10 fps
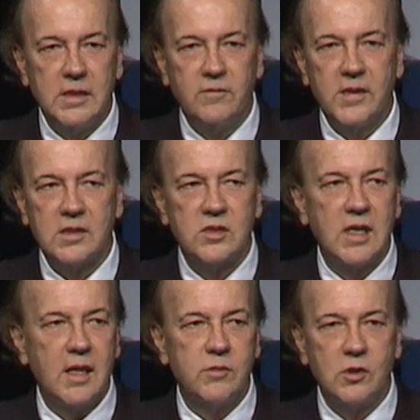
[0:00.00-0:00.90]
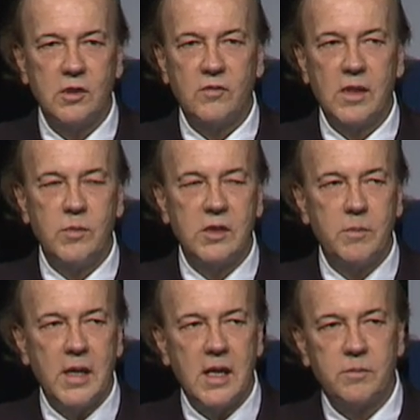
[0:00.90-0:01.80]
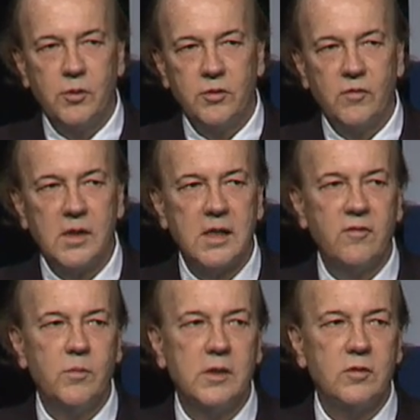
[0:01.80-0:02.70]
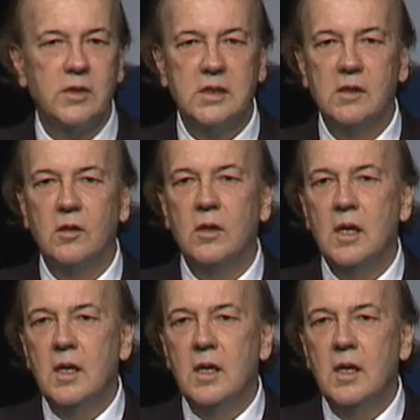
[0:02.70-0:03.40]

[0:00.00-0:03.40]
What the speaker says: in effect, stabbed Saudi Arabia in the back, pulled the rug out from under the deal